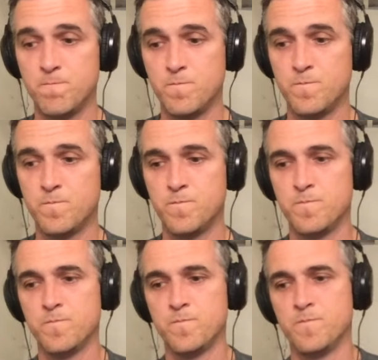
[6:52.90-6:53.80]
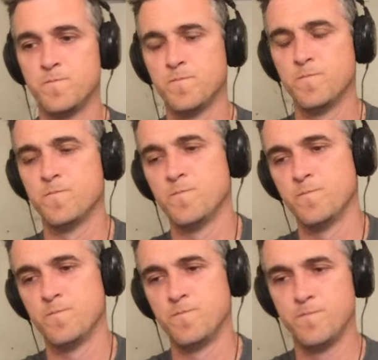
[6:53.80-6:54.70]

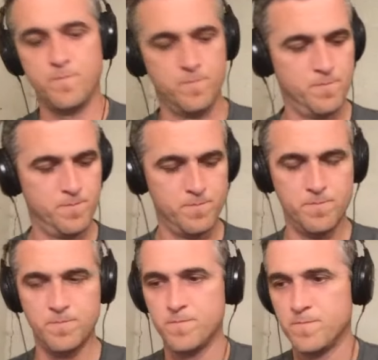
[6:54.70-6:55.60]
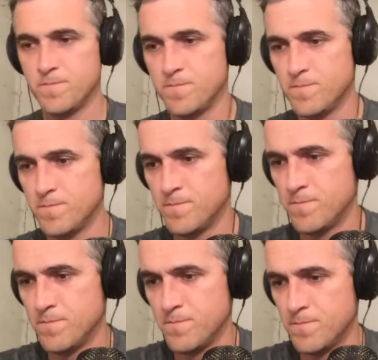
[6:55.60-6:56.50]

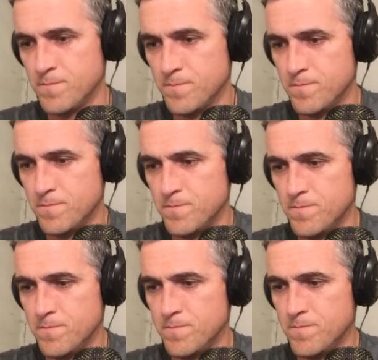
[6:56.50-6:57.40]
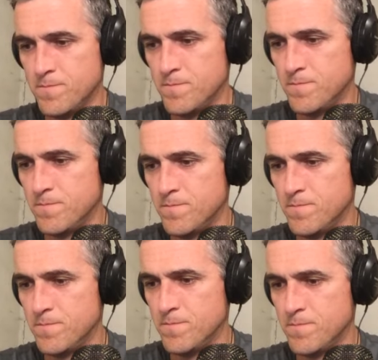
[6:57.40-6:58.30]

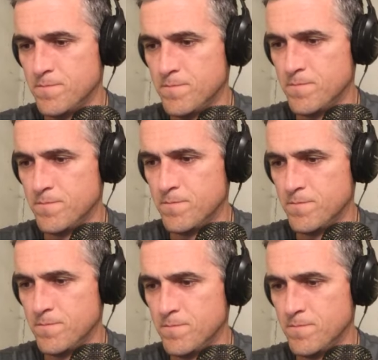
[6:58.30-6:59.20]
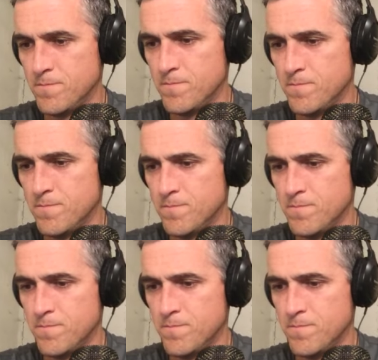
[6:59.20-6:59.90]
(silent)